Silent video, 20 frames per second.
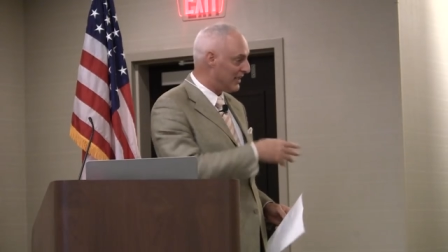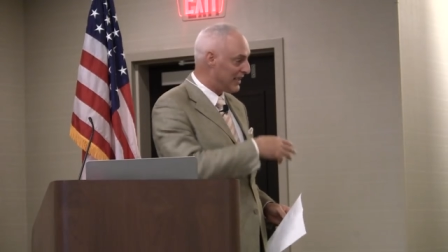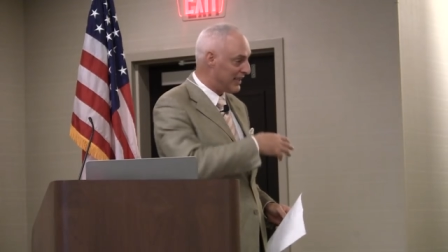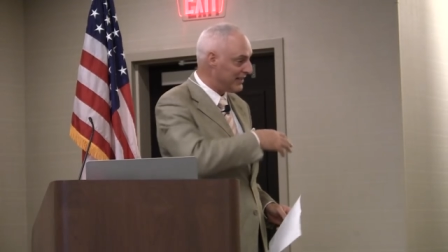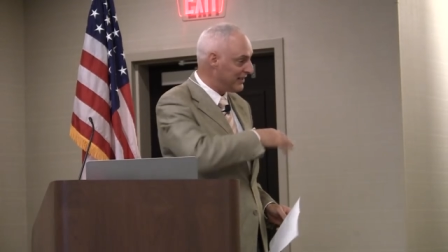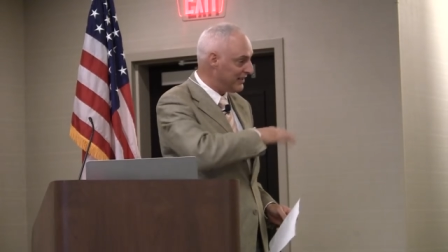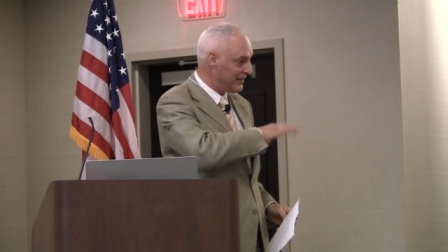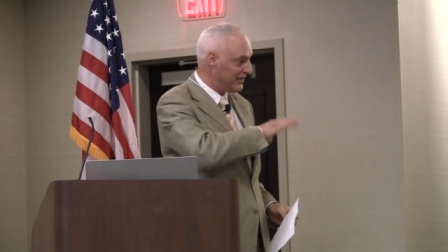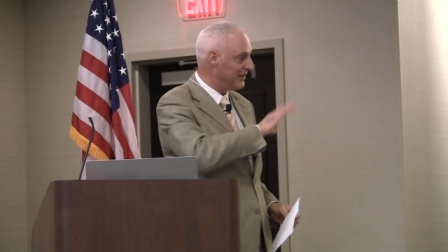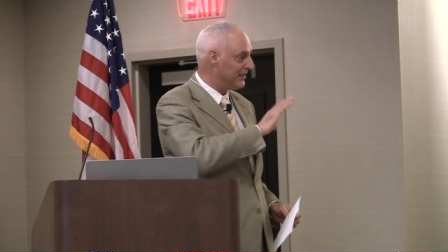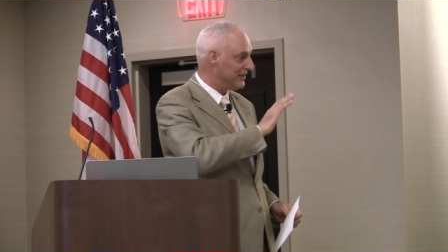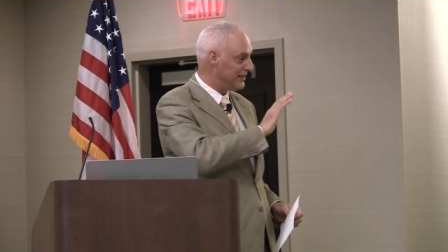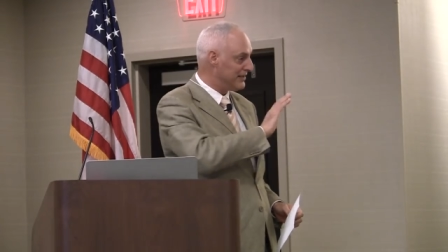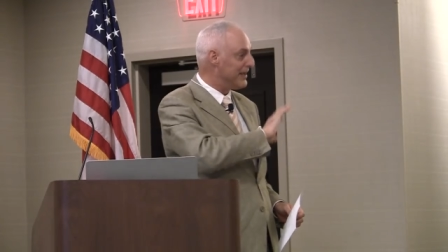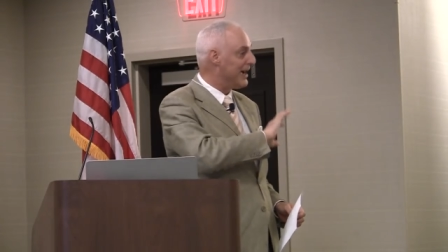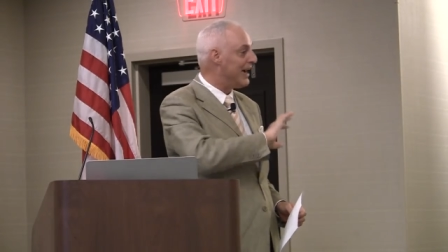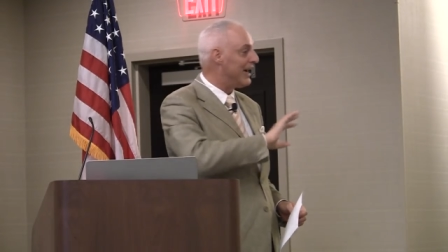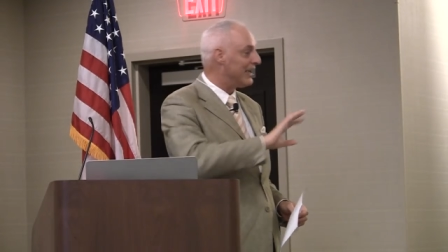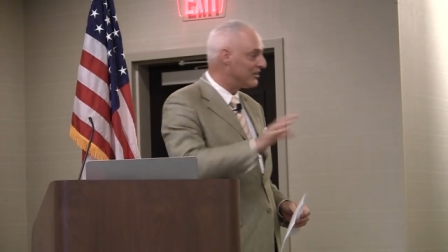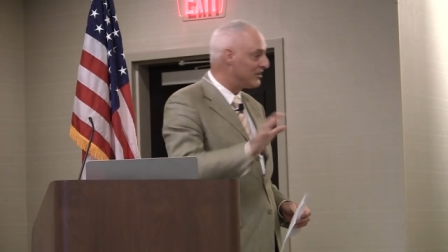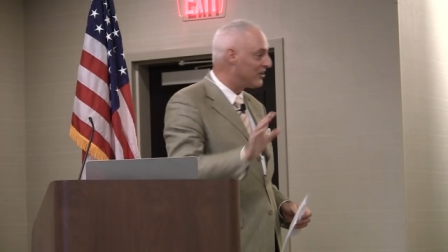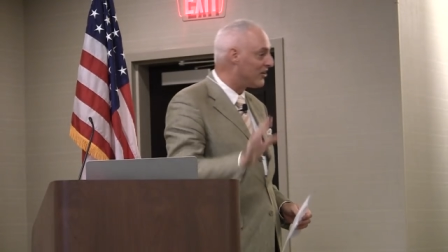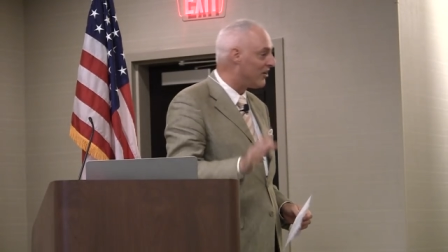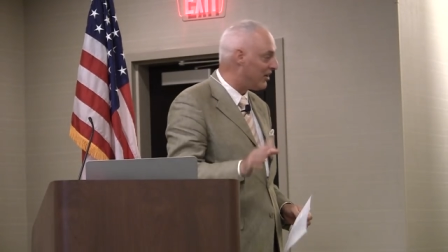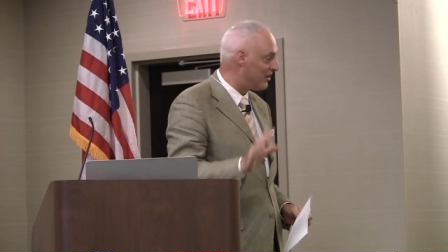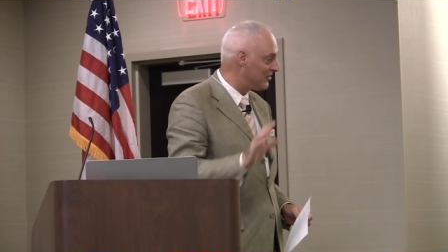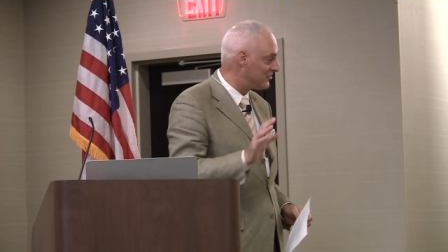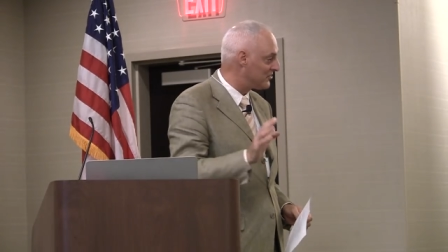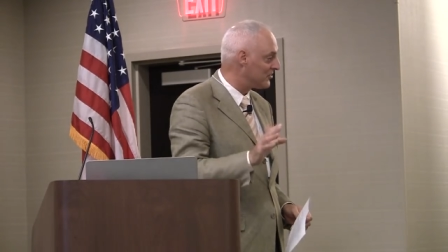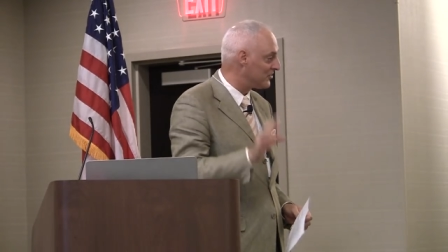i.e., non
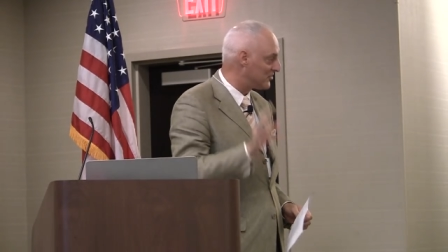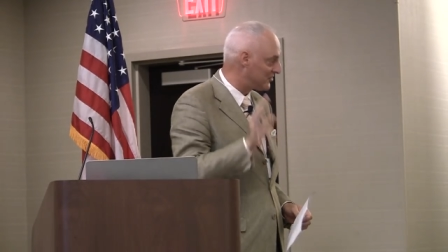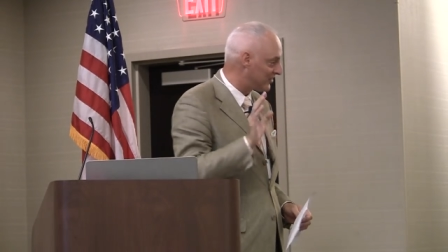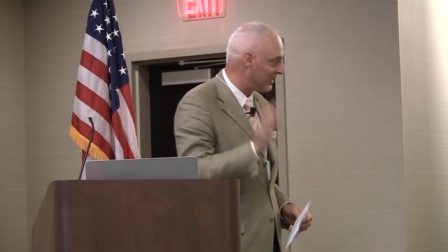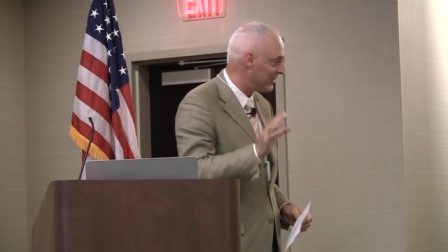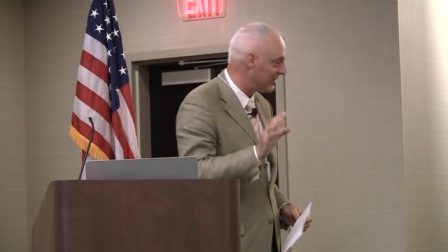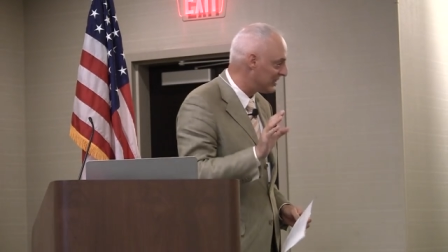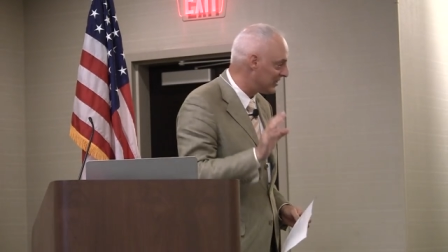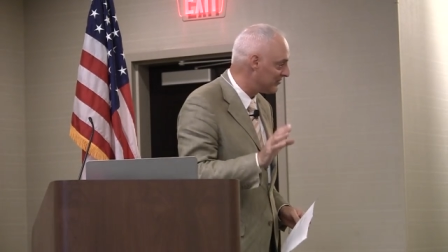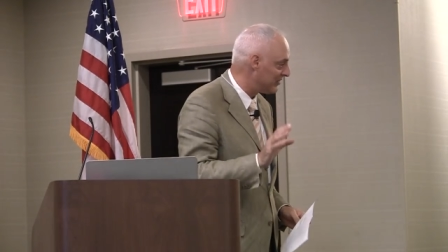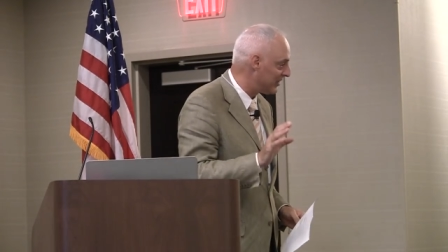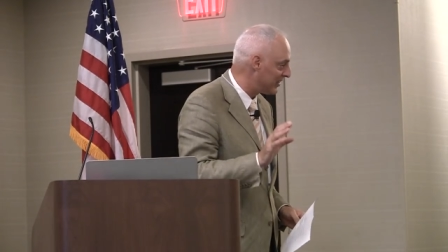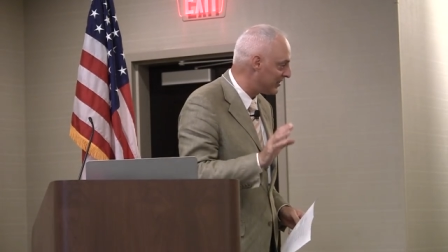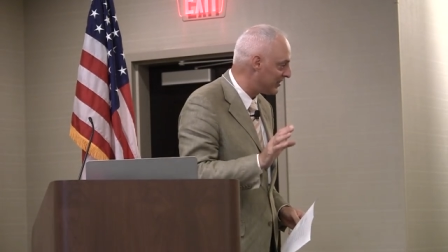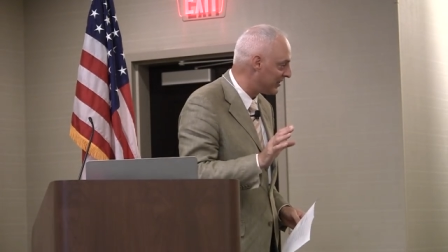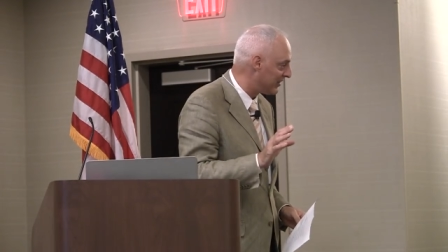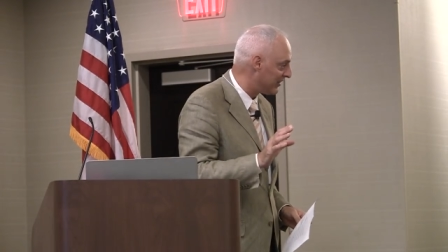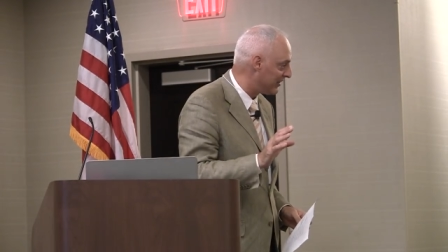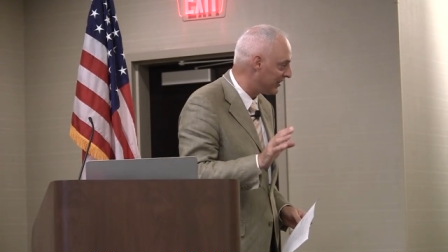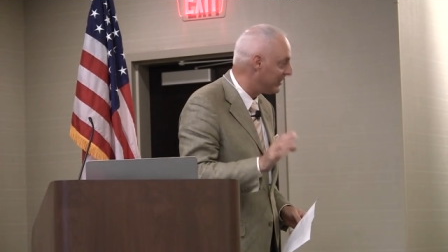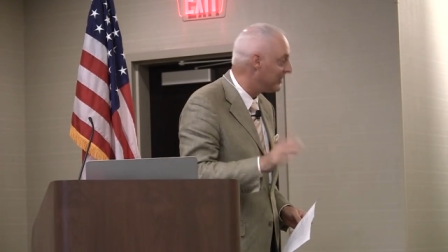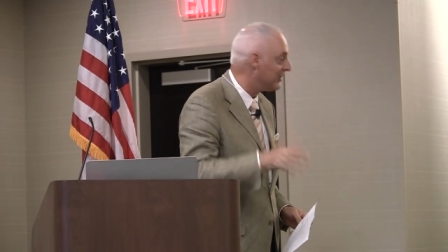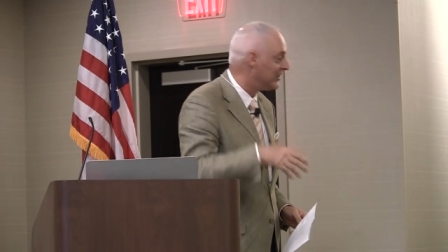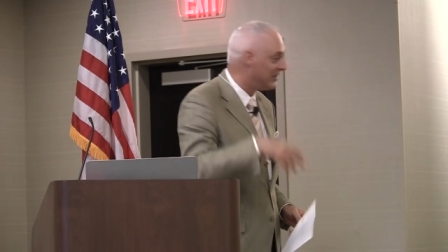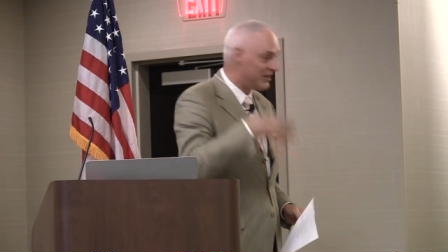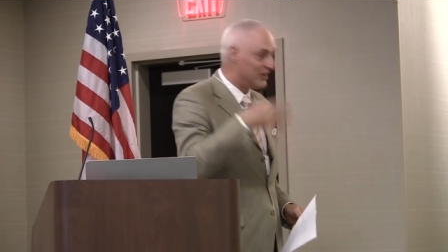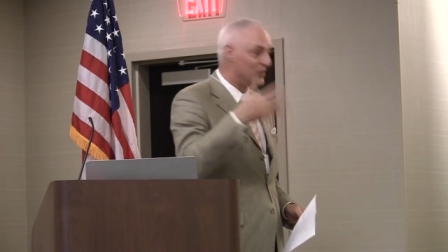causal scientific theory